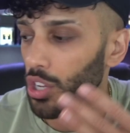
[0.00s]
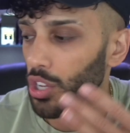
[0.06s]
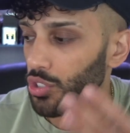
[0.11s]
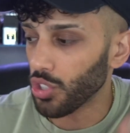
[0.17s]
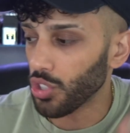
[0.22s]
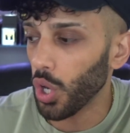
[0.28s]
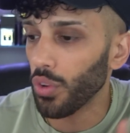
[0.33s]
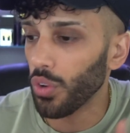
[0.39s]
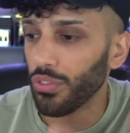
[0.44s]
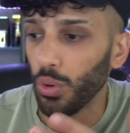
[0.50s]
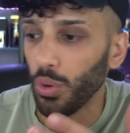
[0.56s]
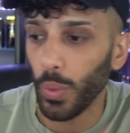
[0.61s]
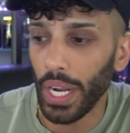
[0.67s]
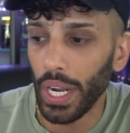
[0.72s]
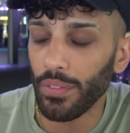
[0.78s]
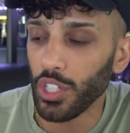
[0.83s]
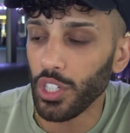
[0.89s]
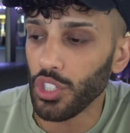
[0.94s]
So for
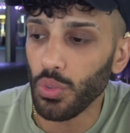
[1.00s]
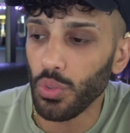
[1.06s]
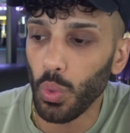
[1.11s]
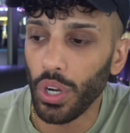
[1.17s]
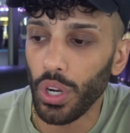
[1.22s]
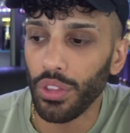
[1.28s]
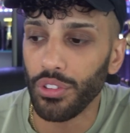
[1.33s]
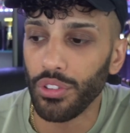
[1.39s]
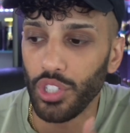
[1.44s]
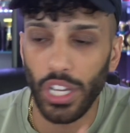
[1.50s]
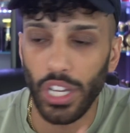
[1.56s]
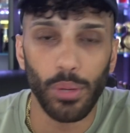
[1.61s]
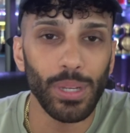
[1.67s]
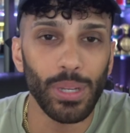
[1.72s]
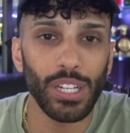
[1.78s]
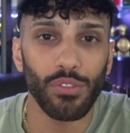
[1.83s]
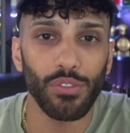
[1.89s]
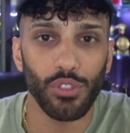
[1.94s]
whatever it's worth,
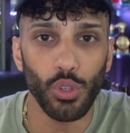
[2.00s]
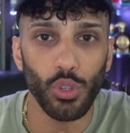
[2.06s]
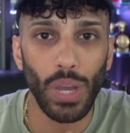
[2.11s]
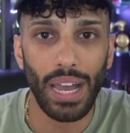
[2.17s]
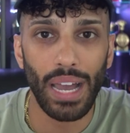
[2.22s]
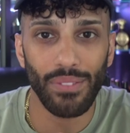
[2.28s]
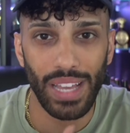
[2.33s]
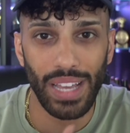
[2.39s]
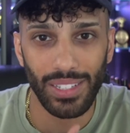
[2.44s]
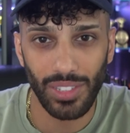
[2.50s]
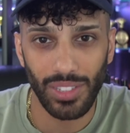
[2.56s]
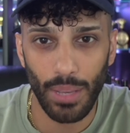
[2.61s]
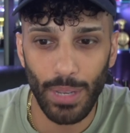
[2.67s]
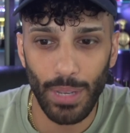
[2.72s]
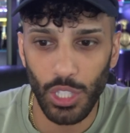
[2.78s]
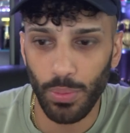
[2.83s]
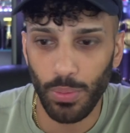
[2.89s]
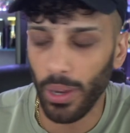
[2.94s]
gentlemen, if you have that
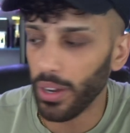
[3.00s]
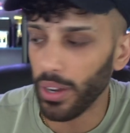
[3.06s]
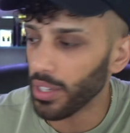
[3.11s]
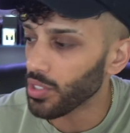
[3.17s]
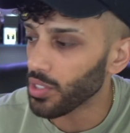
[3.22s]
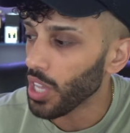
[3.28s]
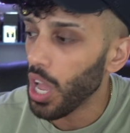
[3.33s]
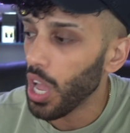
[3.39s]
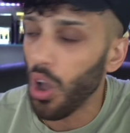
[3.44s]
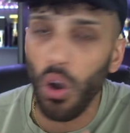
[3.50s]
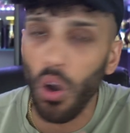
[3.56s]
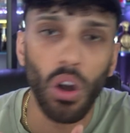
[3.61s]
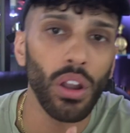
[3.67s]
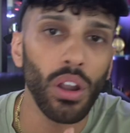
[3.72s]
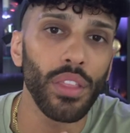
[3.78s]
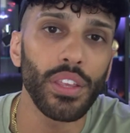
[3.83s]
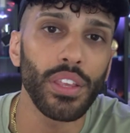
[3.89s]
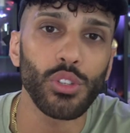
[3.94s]
same experience,
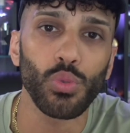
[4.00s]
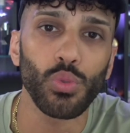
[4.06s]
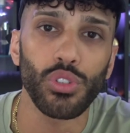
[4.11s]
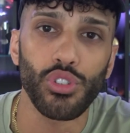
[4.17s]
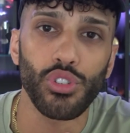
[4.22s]
all of these will